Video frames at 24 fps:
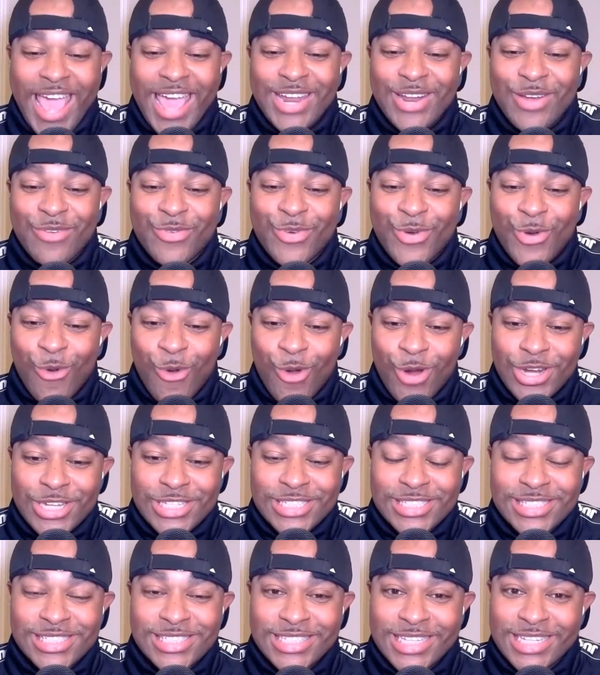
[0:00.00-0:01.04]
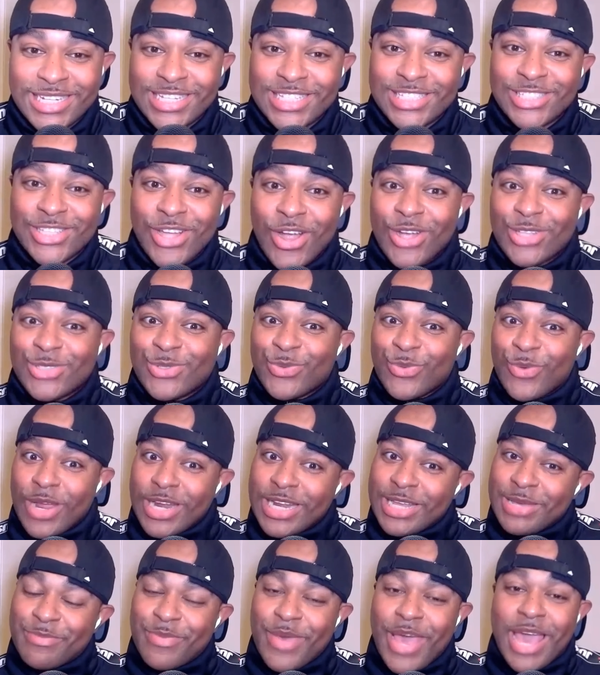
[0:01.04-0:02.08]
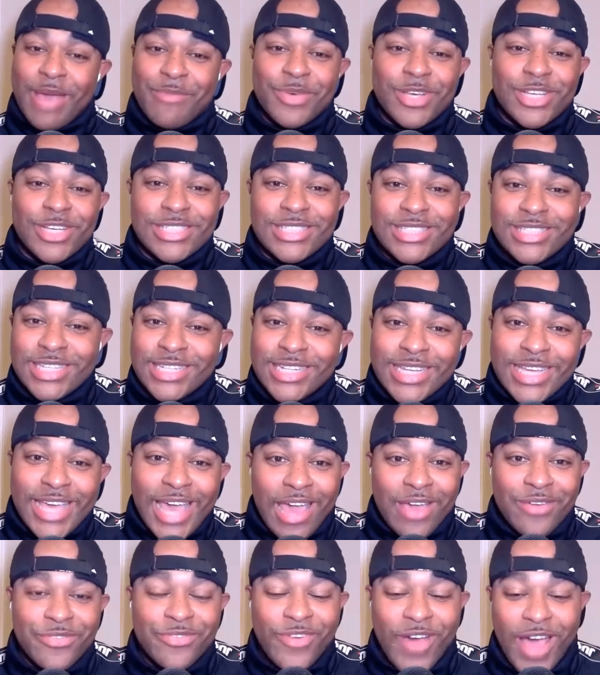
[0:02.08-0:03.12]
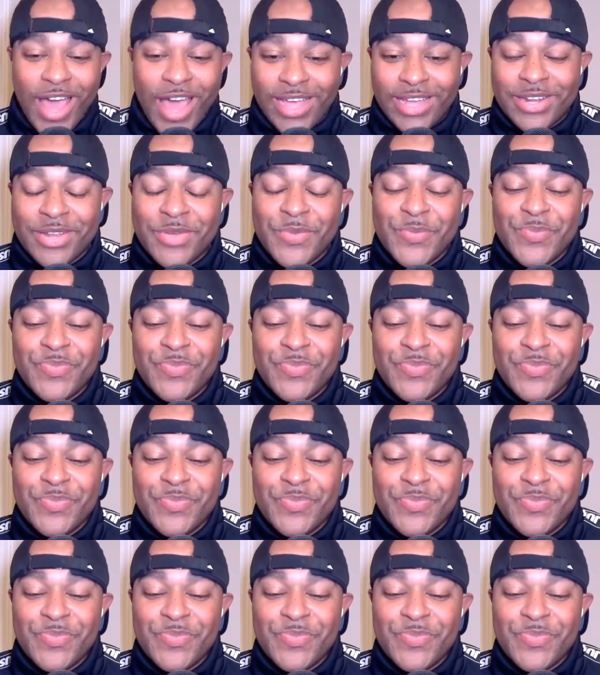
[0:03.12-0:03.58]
and of course, Sidney starts running back because Sidney can't fight.